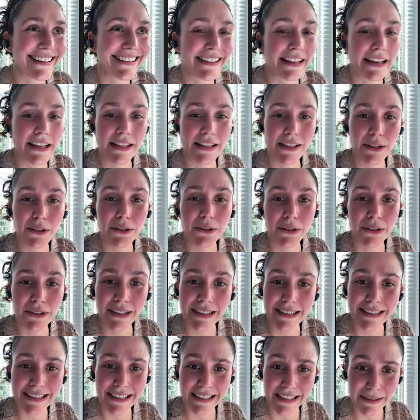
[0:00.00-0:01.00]
then the
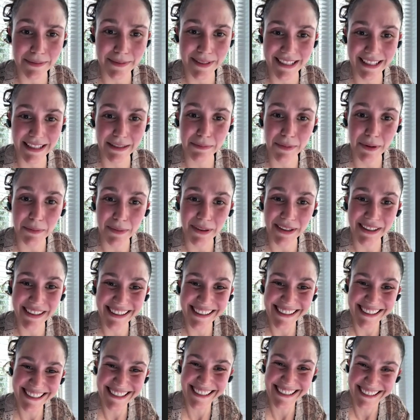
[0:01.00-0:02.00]
Corona times came upon
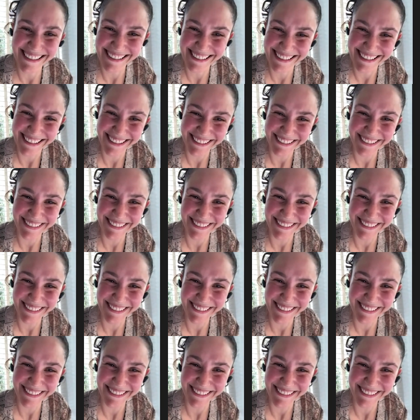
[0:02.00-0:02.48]
us. So